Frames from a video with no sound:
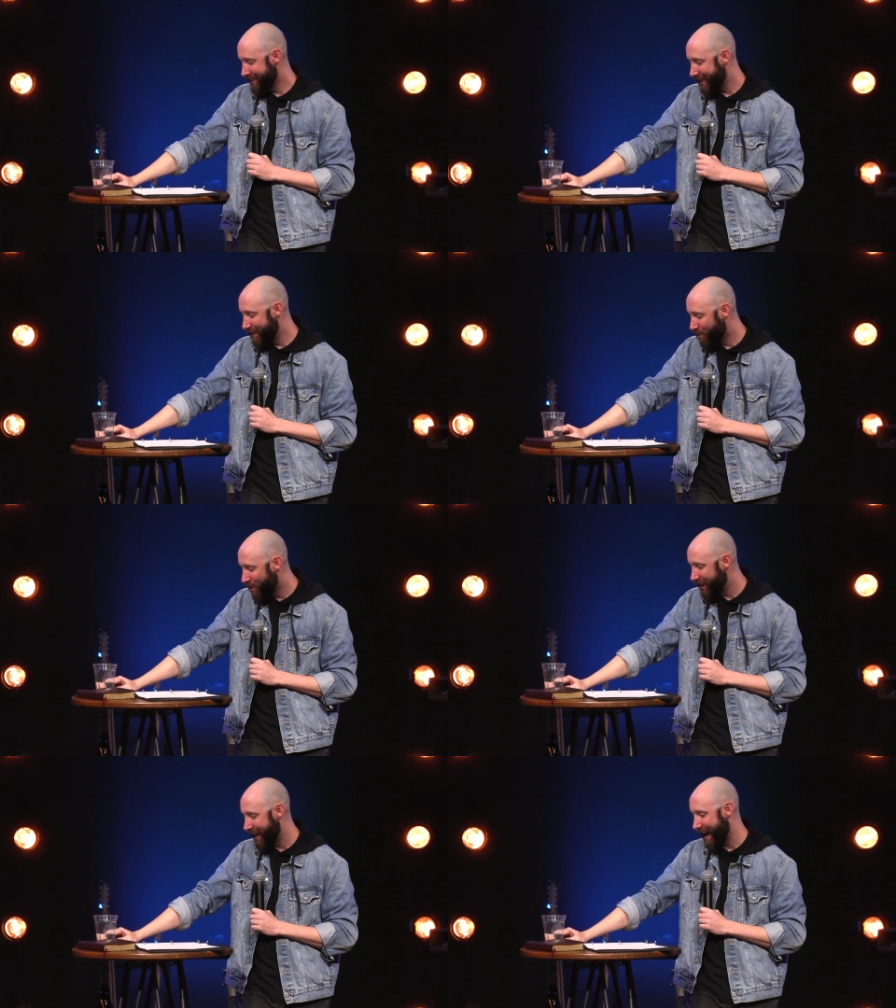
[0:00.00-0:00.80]
see, the
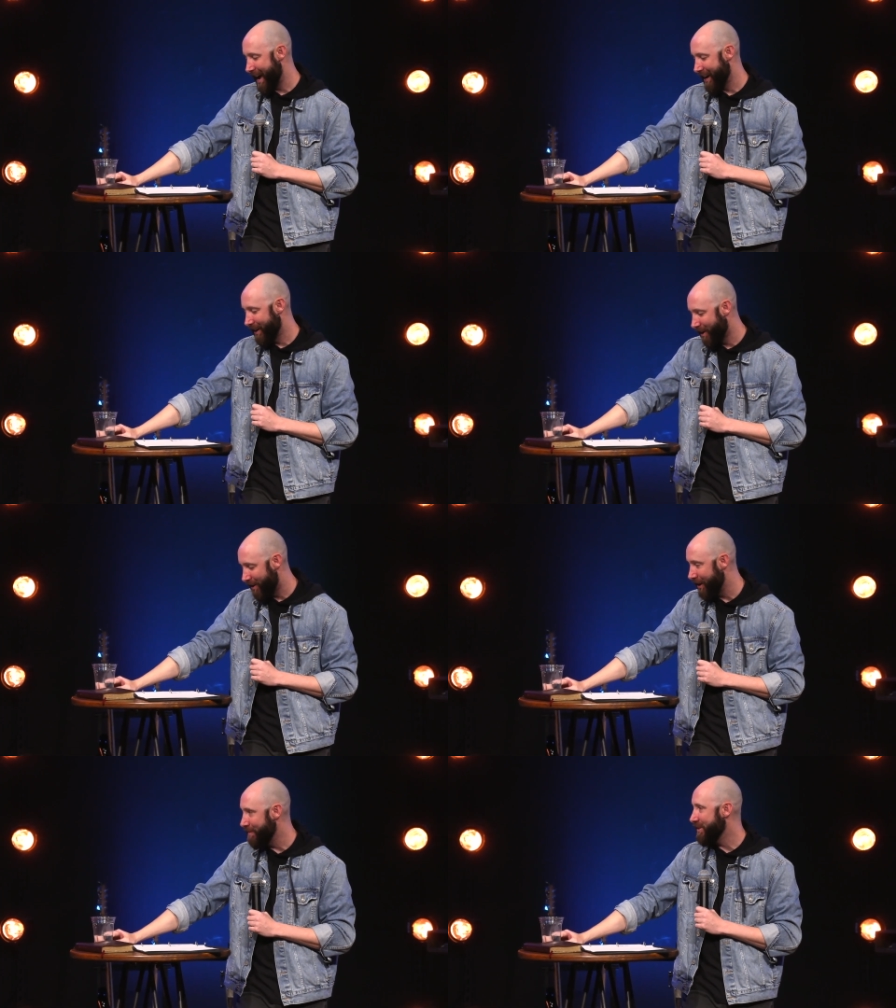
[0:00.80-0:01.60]
one guy
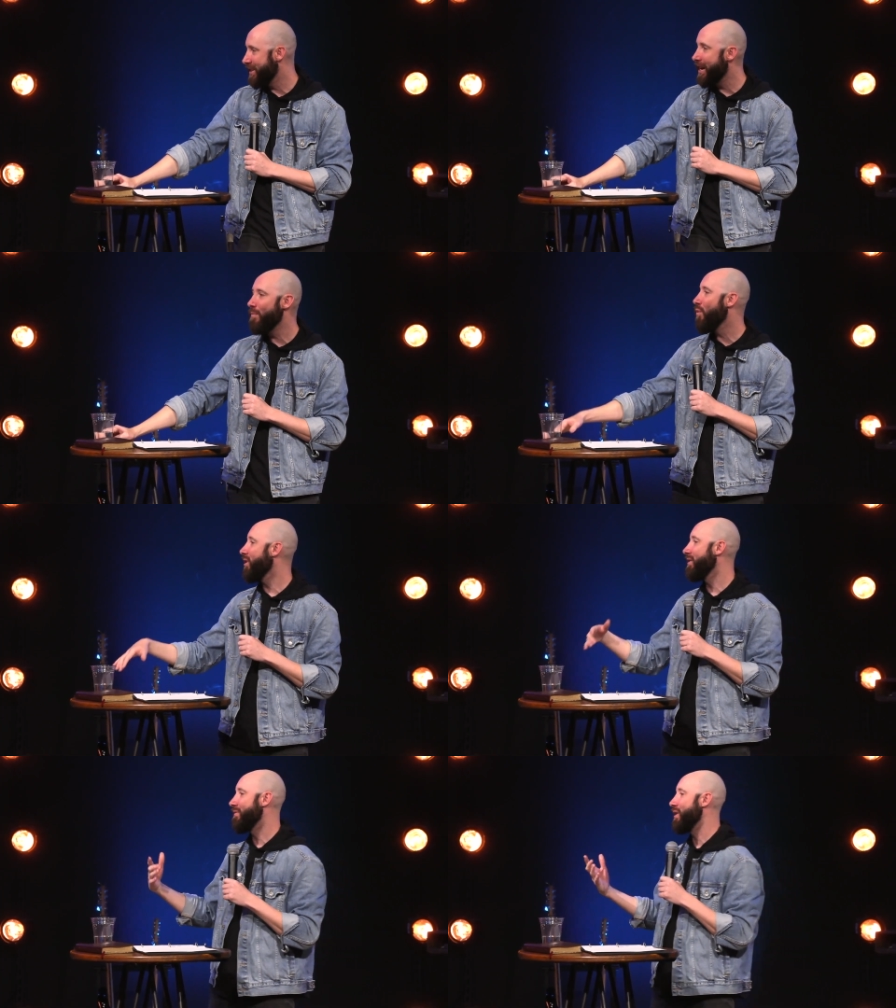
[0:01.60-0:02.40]
got it. But see, I'm wondering if